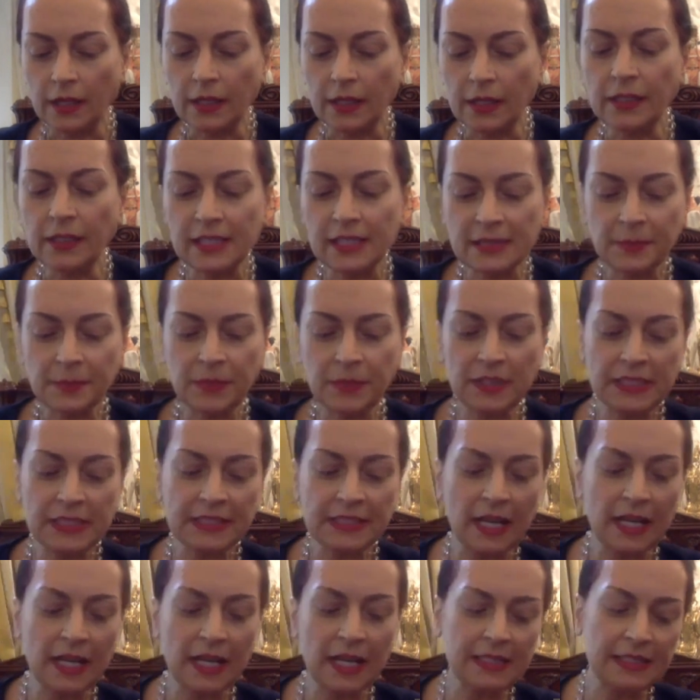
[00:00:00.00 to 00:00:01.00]
Yes,
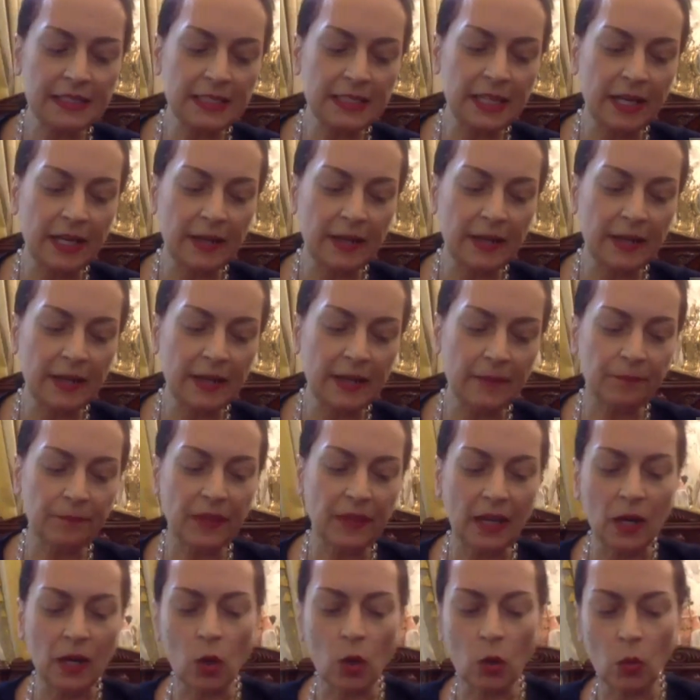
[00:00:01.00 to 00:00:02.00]
precisely.
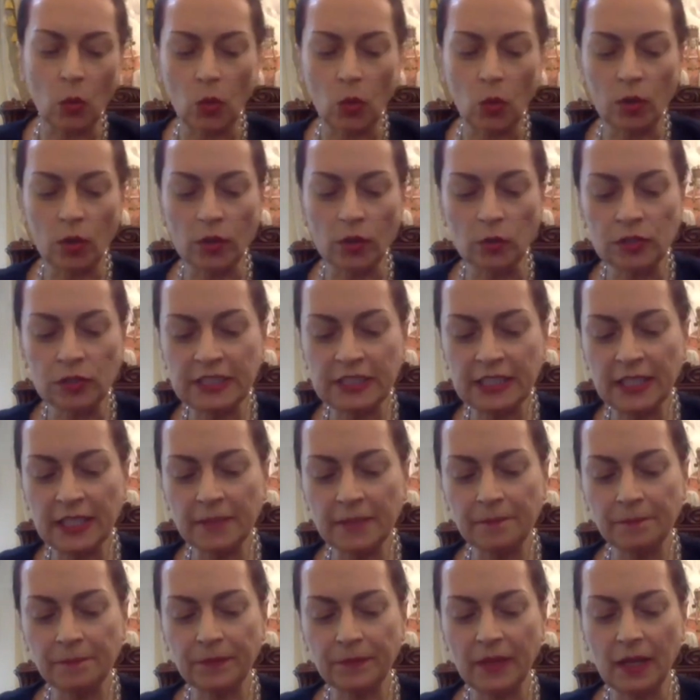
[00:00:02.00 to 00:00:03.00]
Oh, you
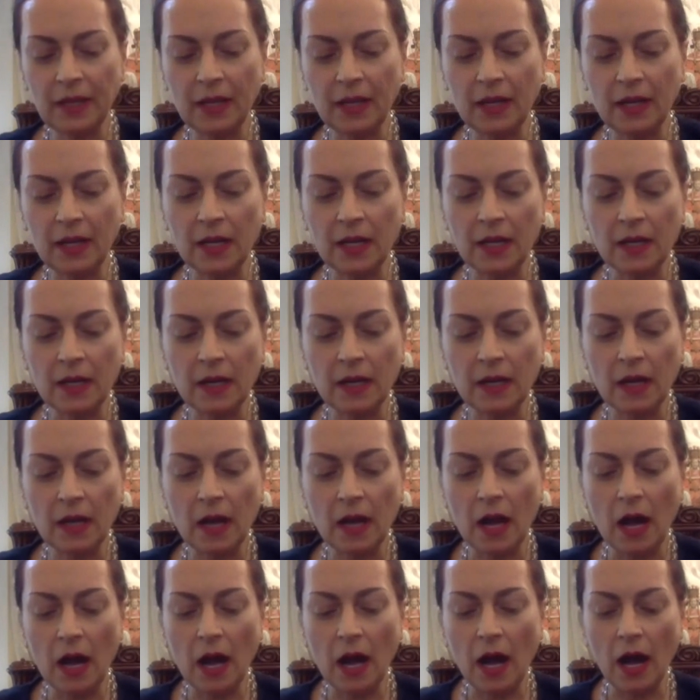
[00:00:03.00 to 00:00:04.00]
see,
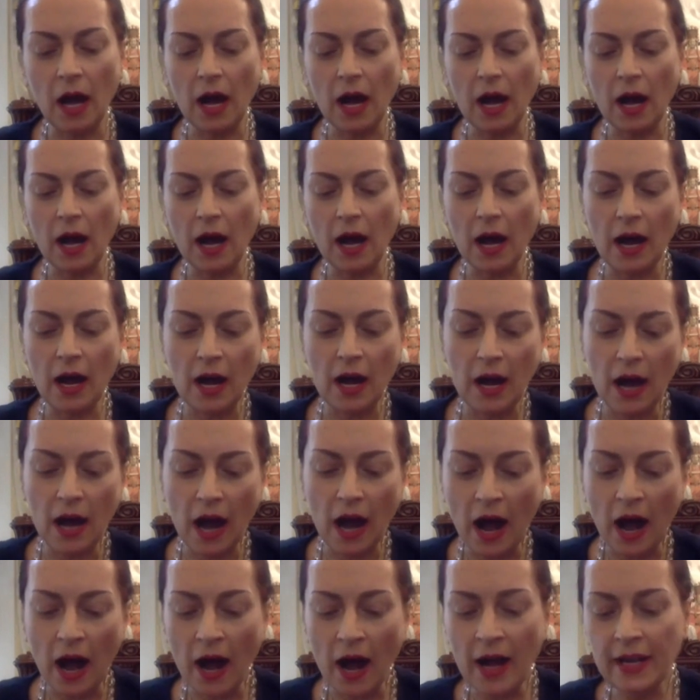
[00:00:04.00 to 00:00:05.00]

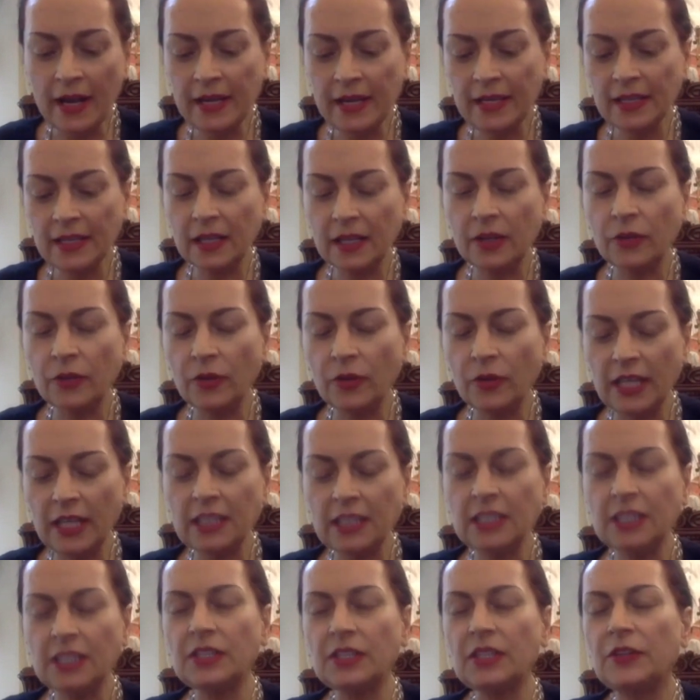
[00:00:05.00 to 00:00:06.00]
I
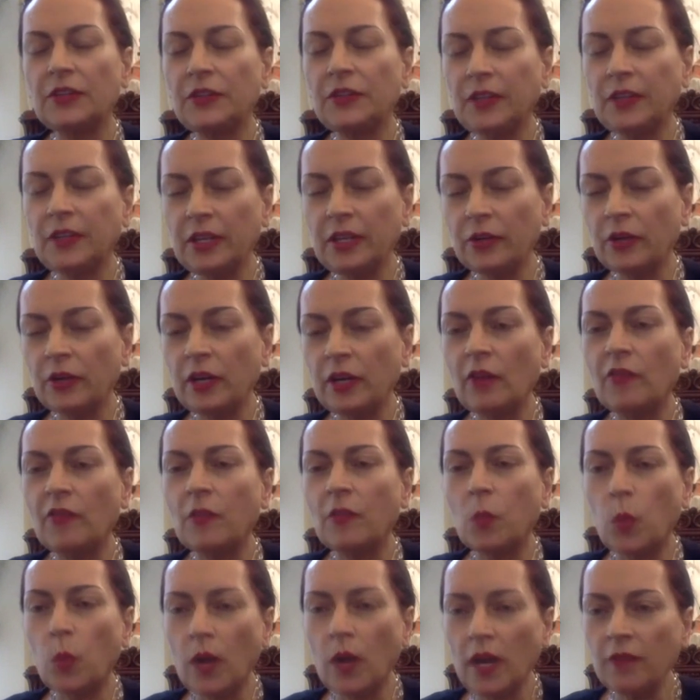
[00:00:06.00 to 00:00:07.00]
created the theory of
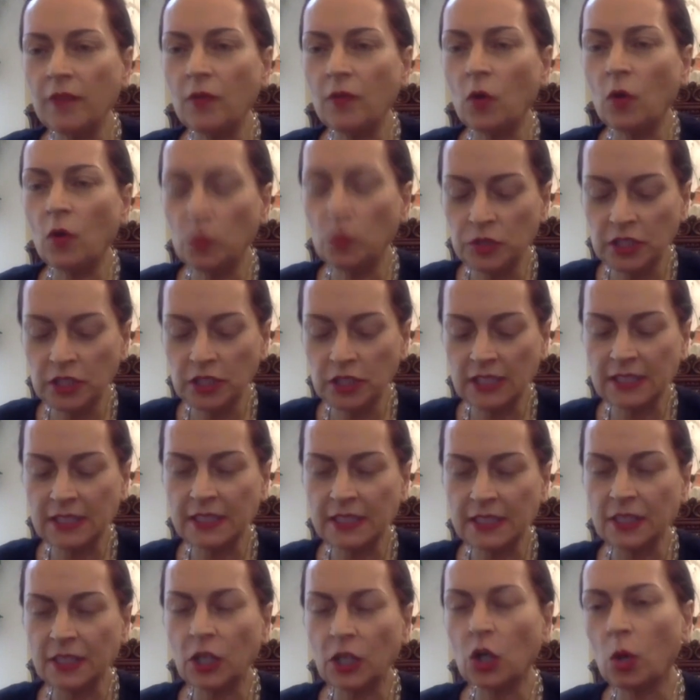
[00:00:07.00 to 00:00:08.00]
wave optics
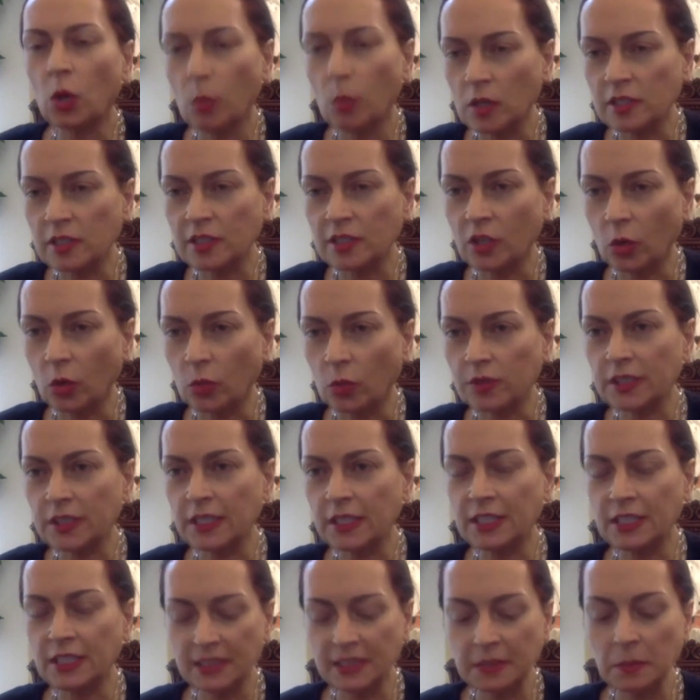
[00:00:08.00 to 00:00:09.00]
in chromosomes.
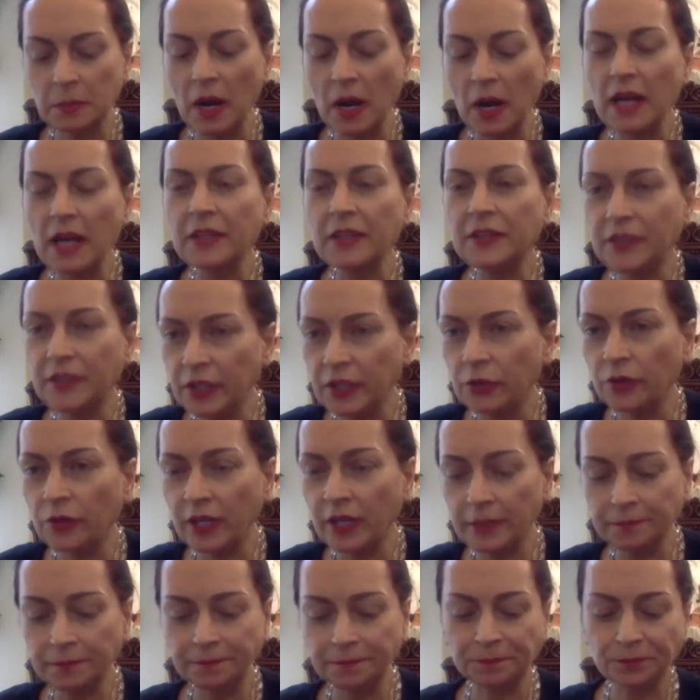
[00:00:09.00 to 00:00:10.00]
It is my
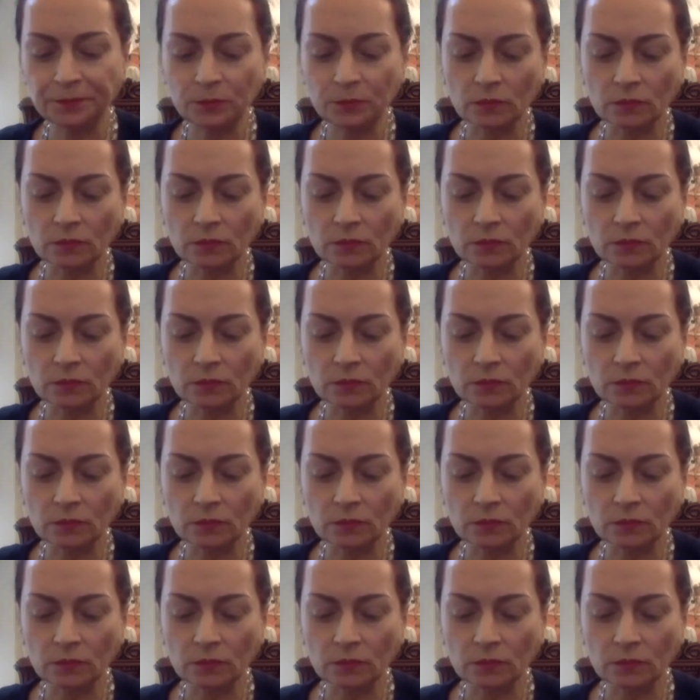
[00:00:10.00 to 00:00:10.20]
theory,